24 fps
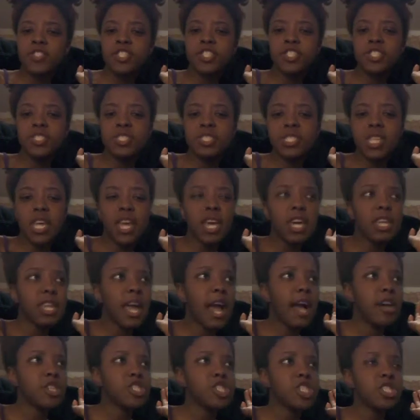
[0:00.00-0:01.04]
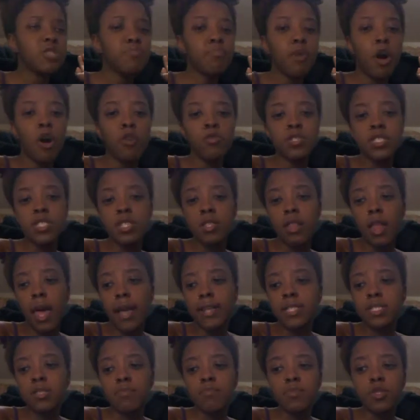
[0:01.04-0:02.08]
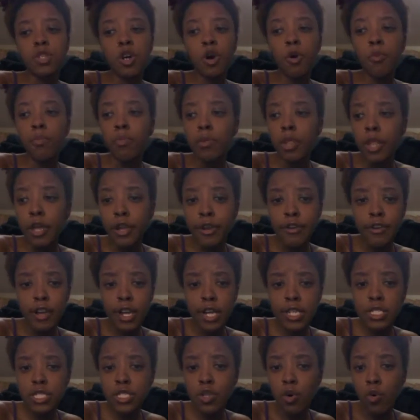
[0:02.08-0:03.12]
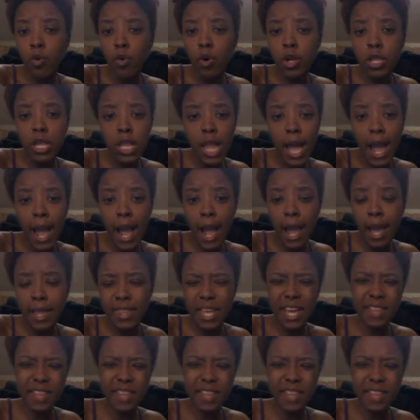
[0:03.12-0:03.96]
She's saying how she posted like some dope lyrics online,